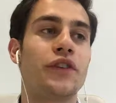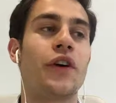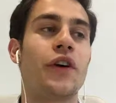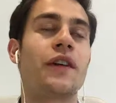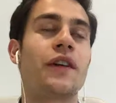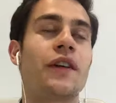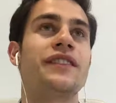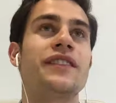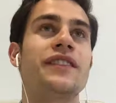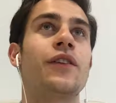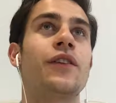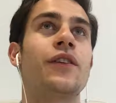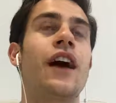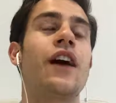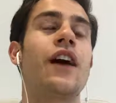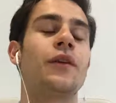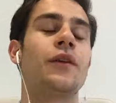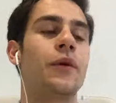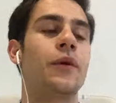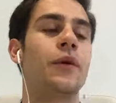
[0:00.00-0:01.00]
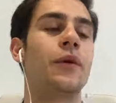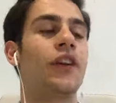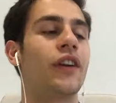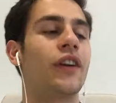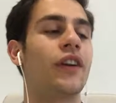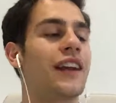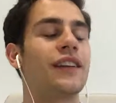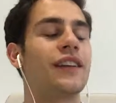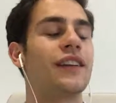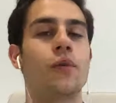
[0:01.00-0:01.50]
there's not a single doubt that
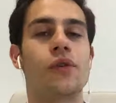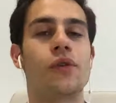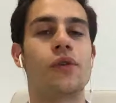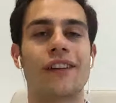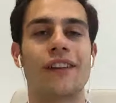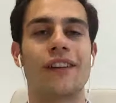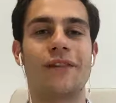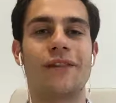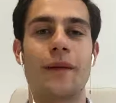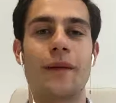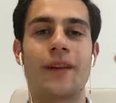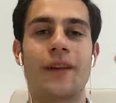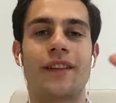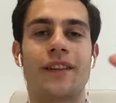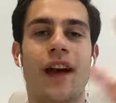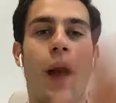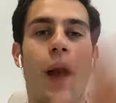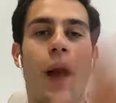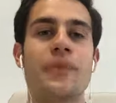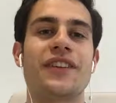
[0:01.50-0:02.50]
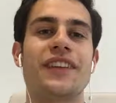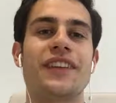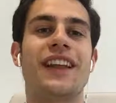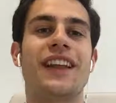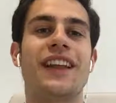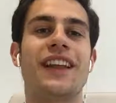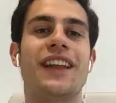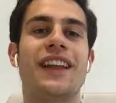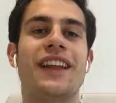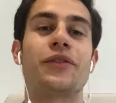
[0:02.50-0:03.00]
we will take the world and flip it
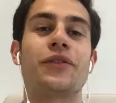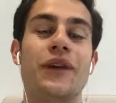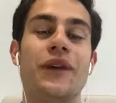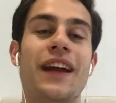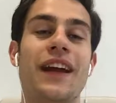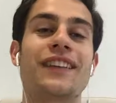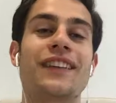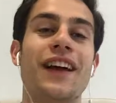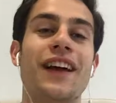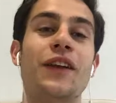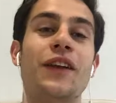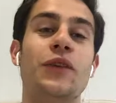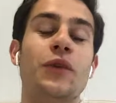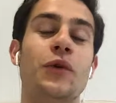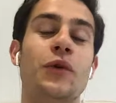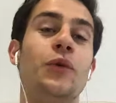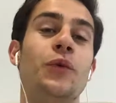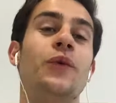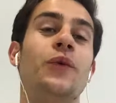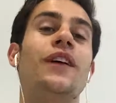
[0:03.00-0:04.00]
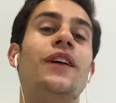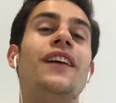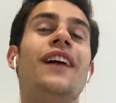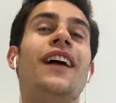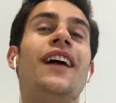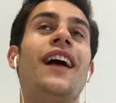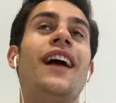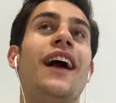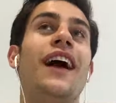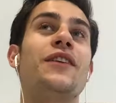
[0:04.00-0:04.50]
upside down and create a new
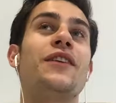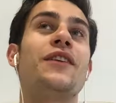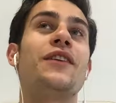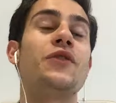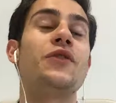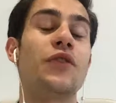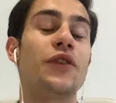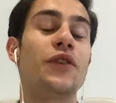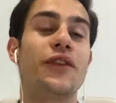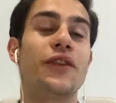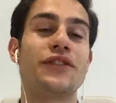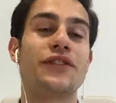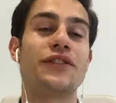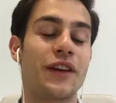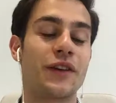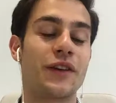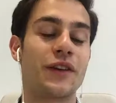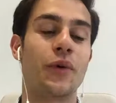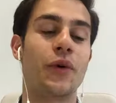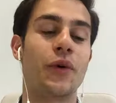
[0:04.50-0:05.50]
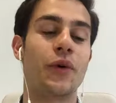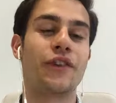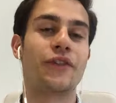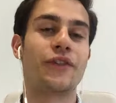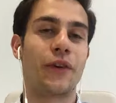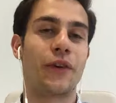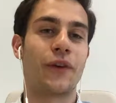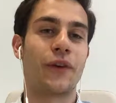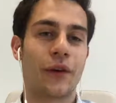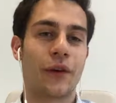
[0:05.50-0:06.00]
universe, a new world
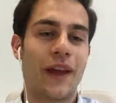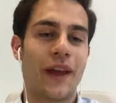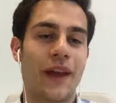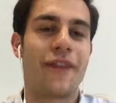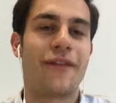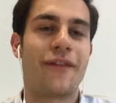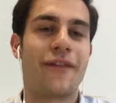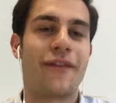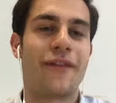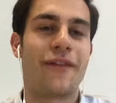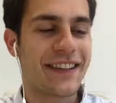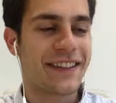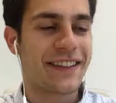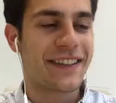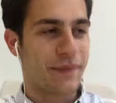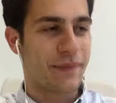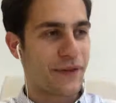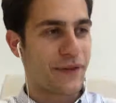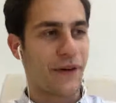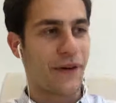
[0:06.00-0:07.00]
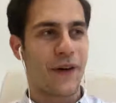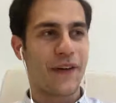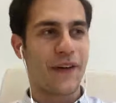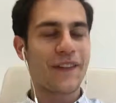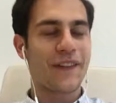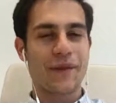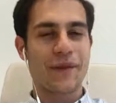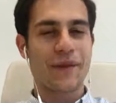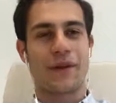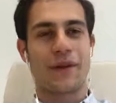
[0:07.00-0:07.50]
for what we have. And last thing before
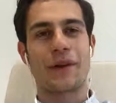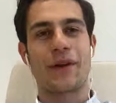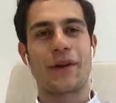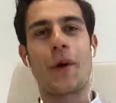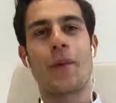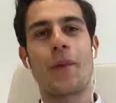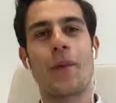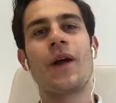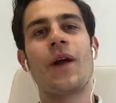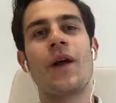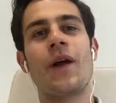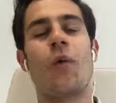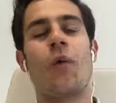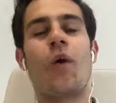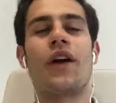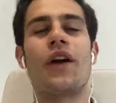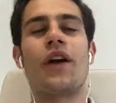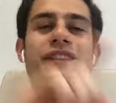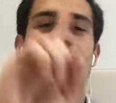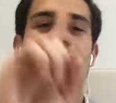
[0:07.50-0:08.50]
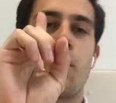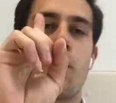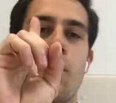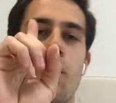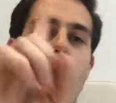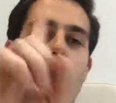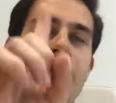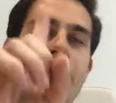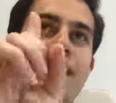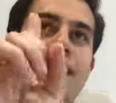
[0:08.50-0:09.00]
we go, what
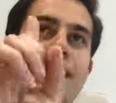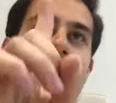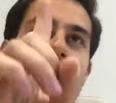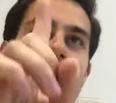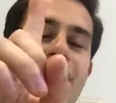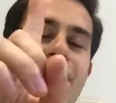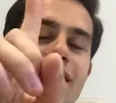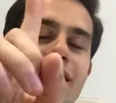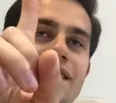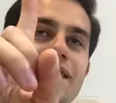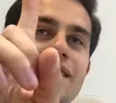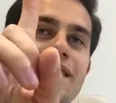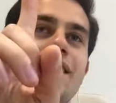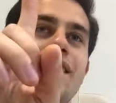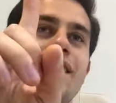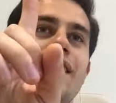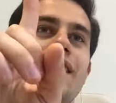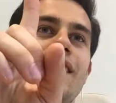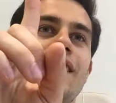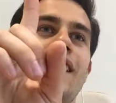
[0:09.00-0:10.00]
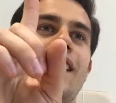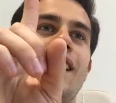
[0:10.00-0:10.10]
is the one advice